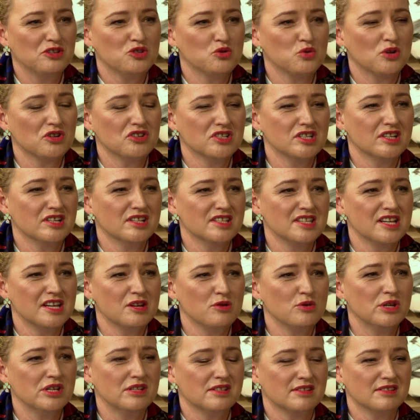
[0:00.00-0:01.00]
And binge watching
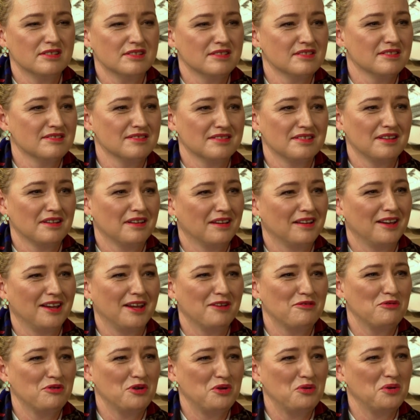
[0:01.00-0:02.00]
series. Yeah,
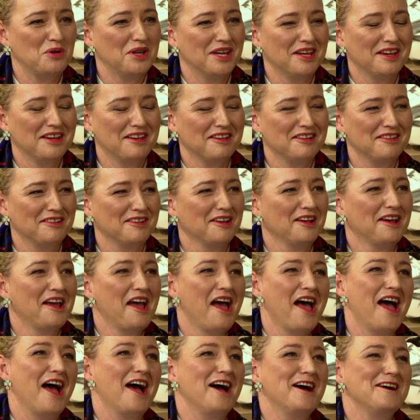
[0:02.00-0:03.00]
exactly. Every weekend.
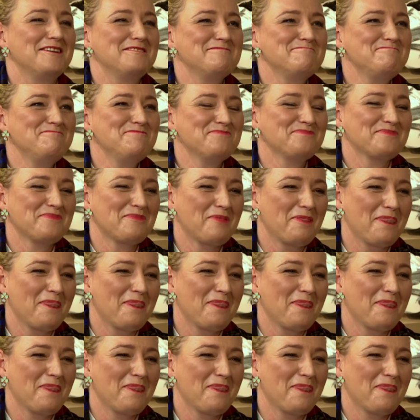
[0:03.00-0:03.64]
Yeah, um, on their